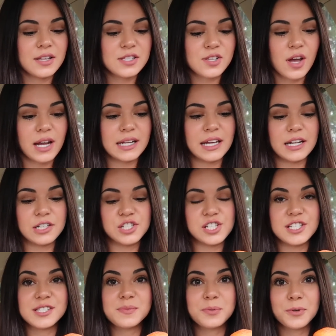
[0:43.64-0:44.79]
So I'd get a
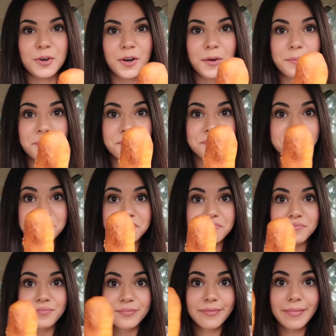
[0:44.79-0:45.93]
cheese pull
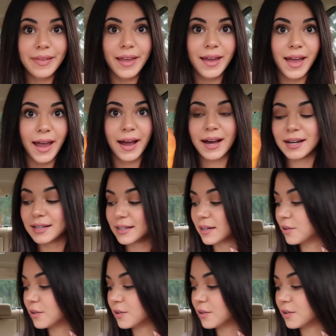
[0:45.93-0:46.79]
and